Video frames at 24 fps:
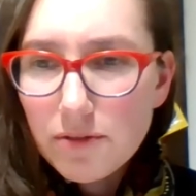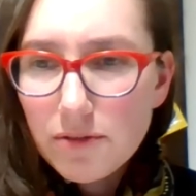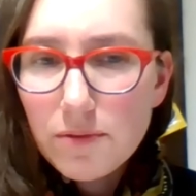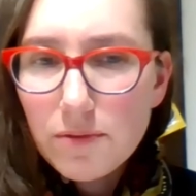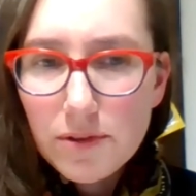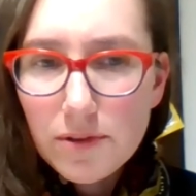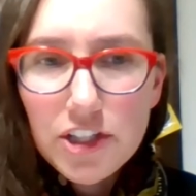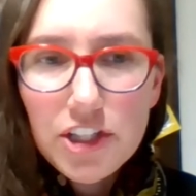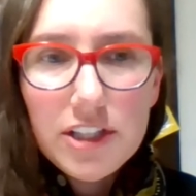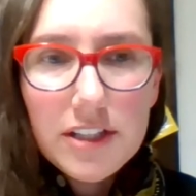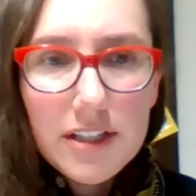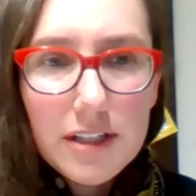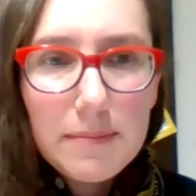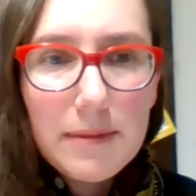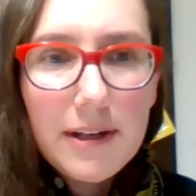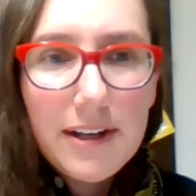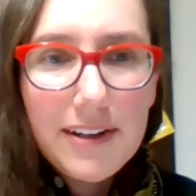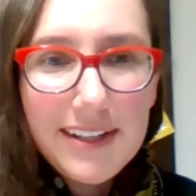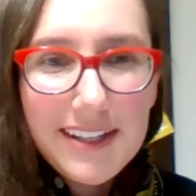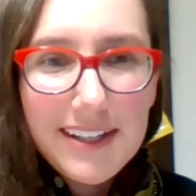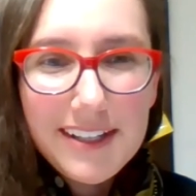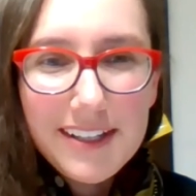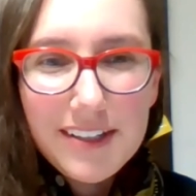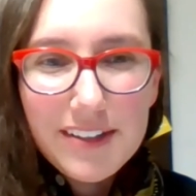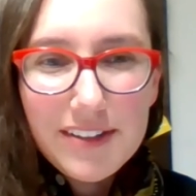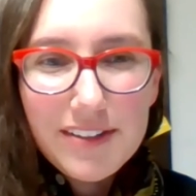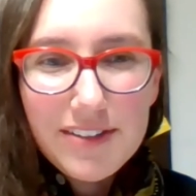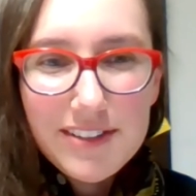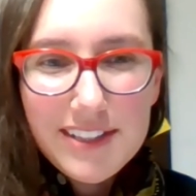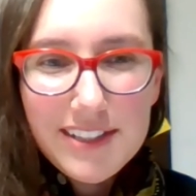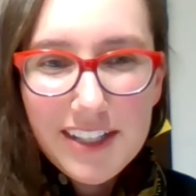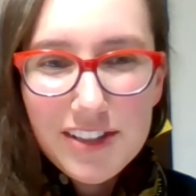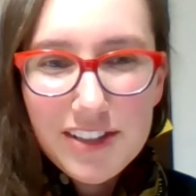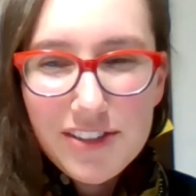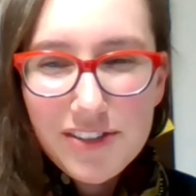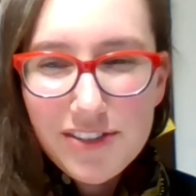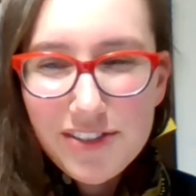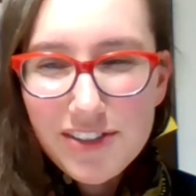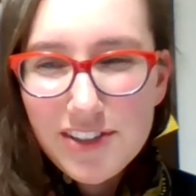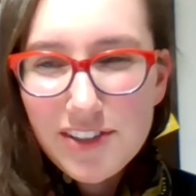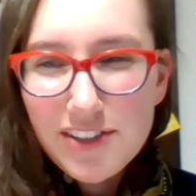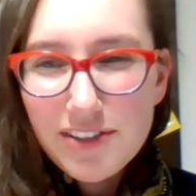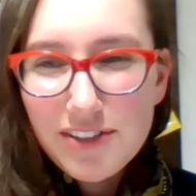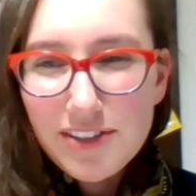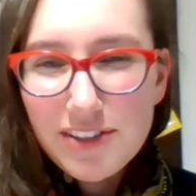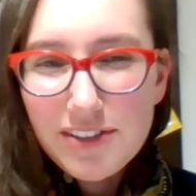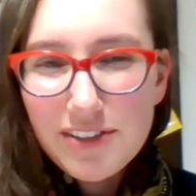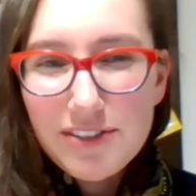Fortune about getting those answers
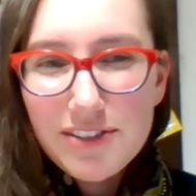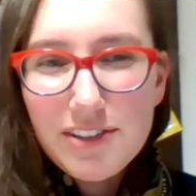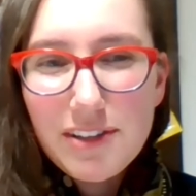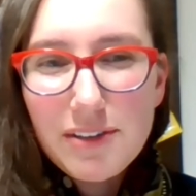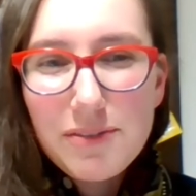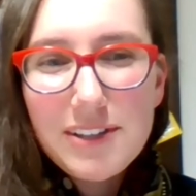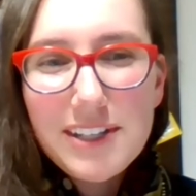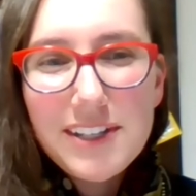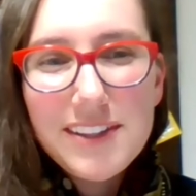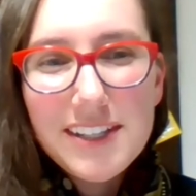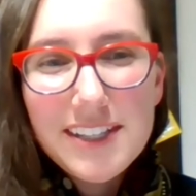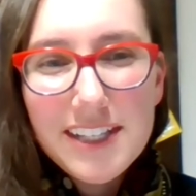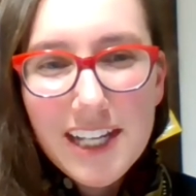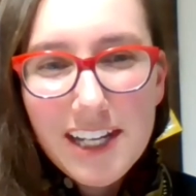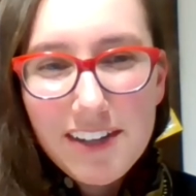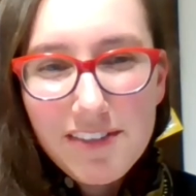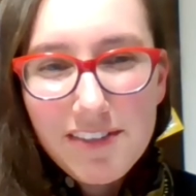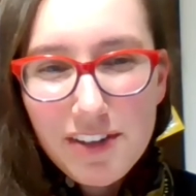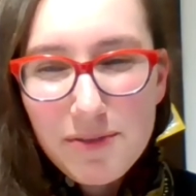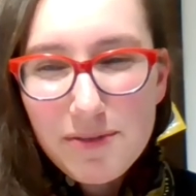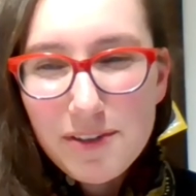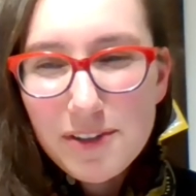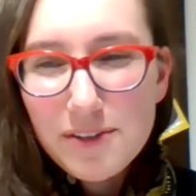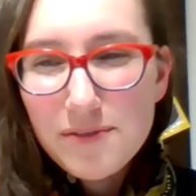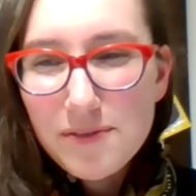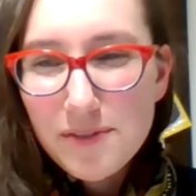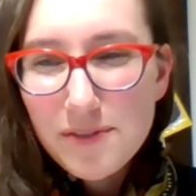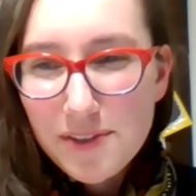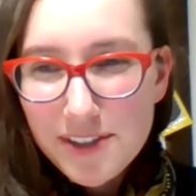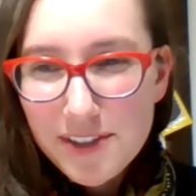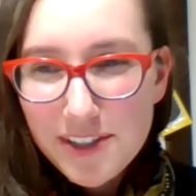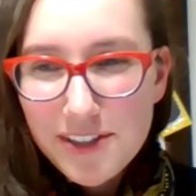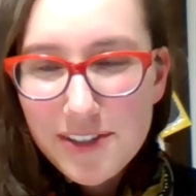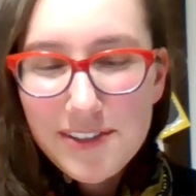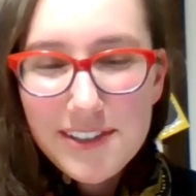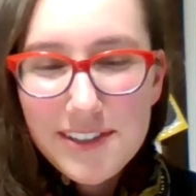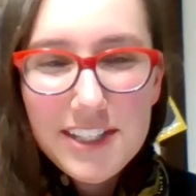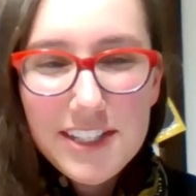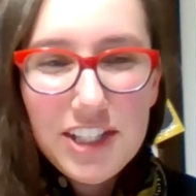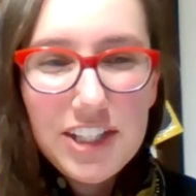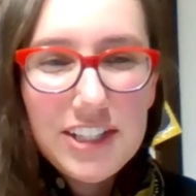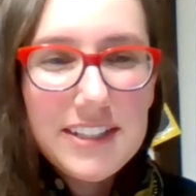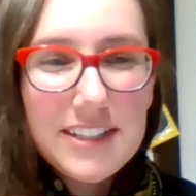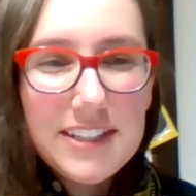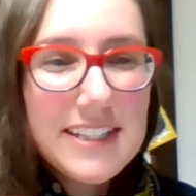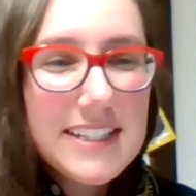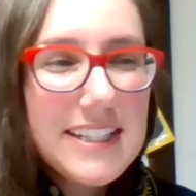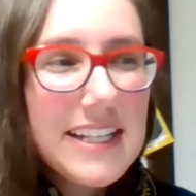to you. So I wanna thank everyone for your
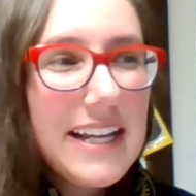questions.